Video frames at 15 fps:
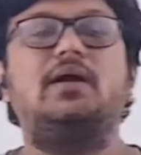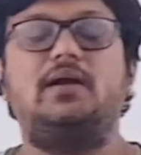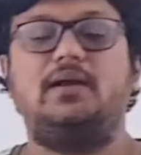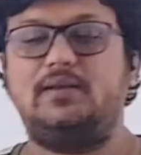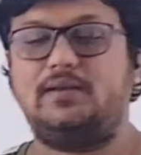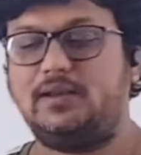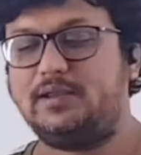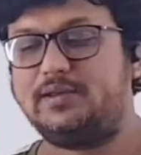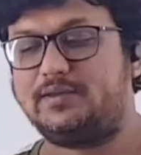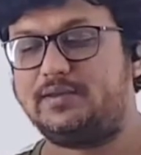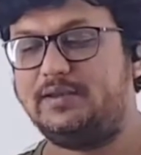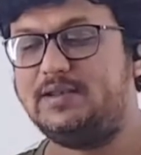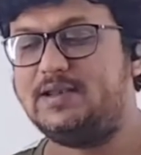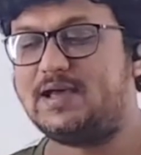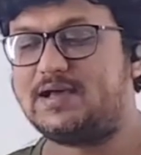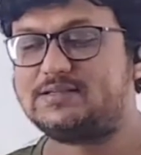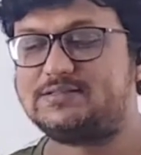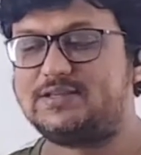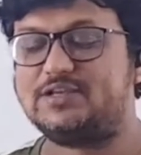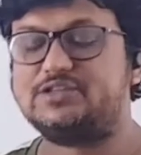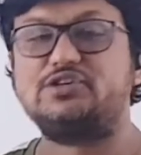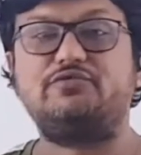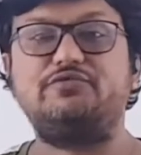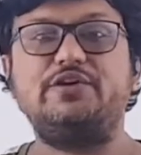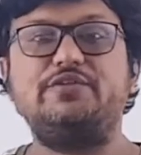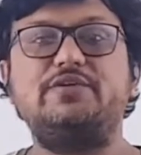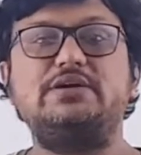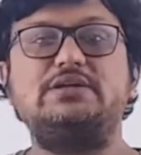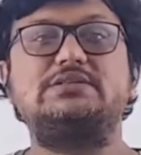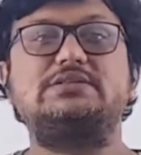Right? In last lecture we
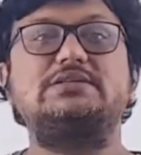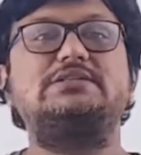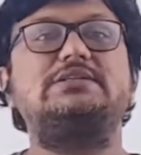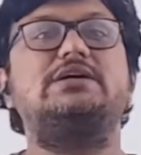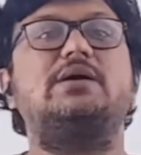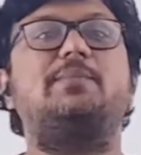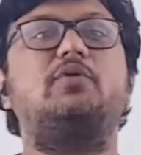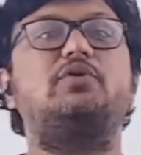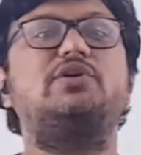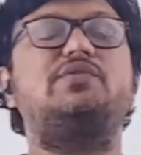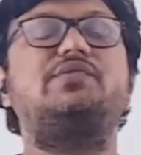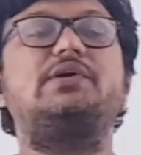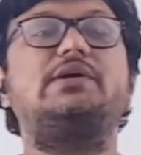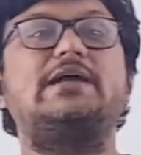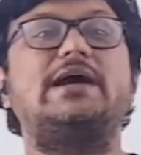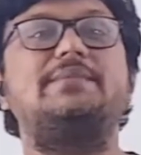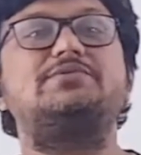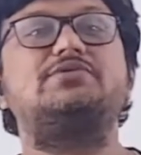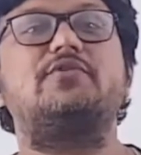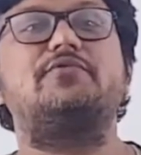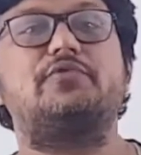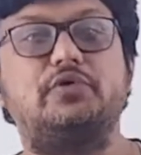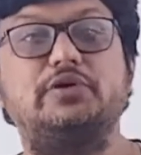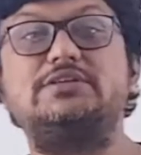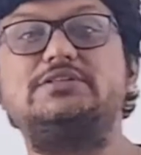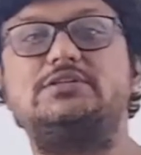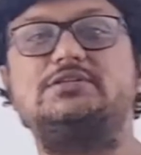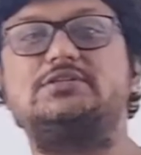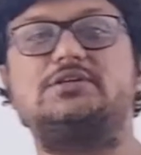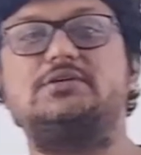were discussing about different types of unit
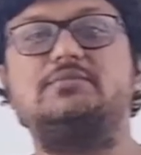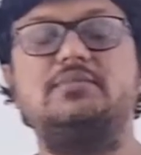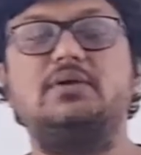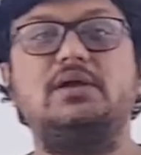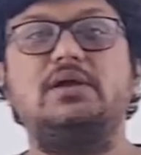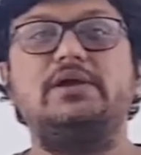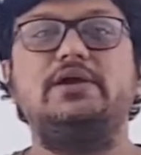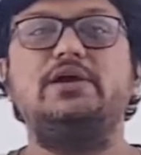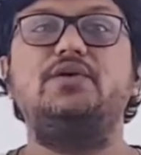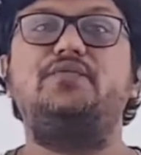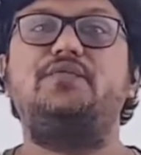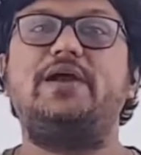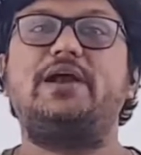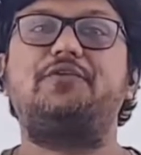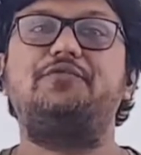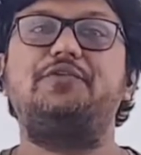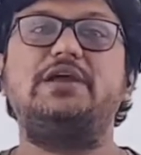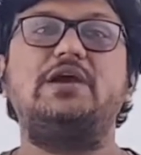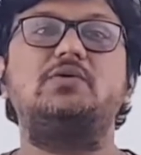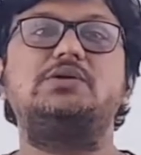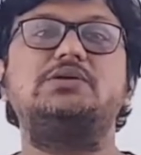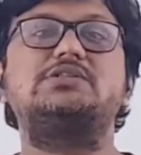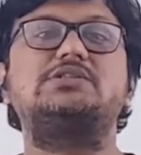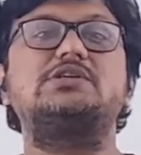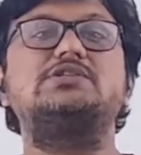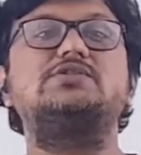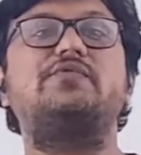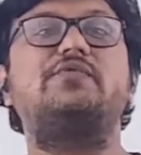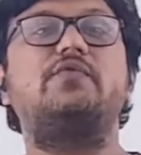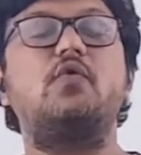system. In fact, we have
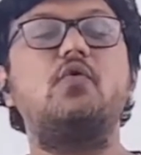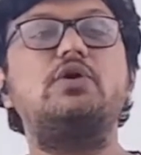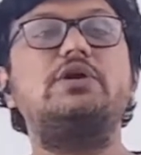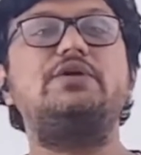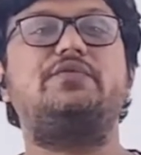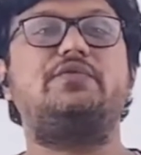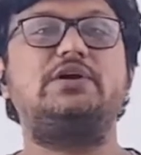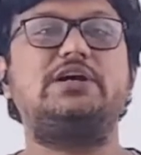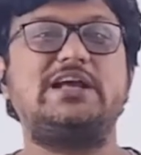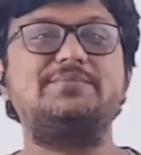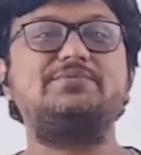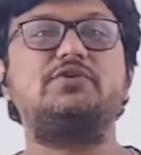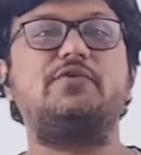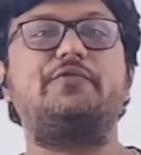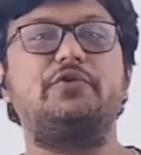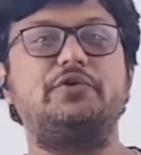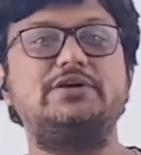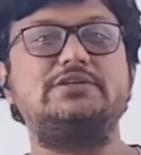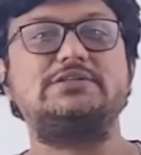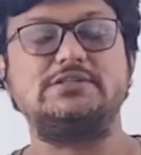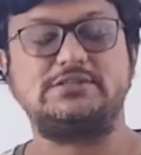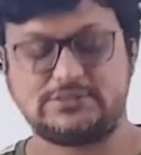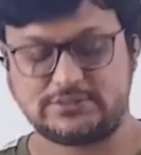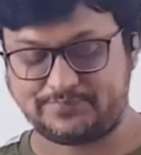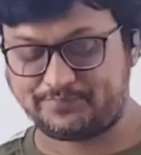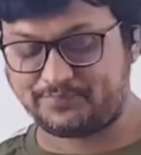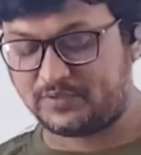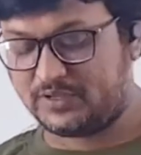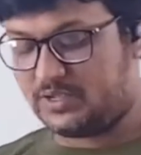discussed 4 different types of unit system.